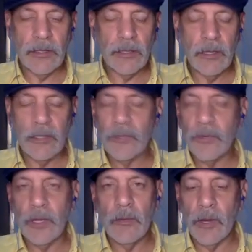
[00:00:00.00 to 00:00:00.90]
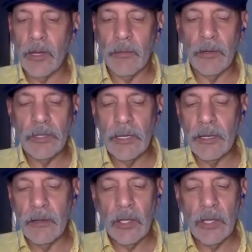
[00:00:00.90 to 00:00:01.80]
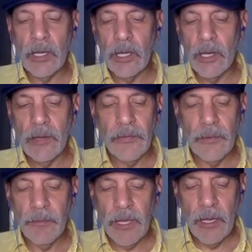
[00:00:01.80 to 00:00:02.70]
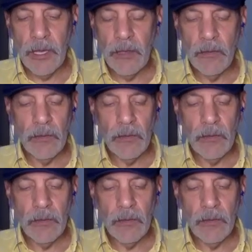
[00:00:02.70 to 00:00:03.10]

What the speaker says: It's really one of the most, for me,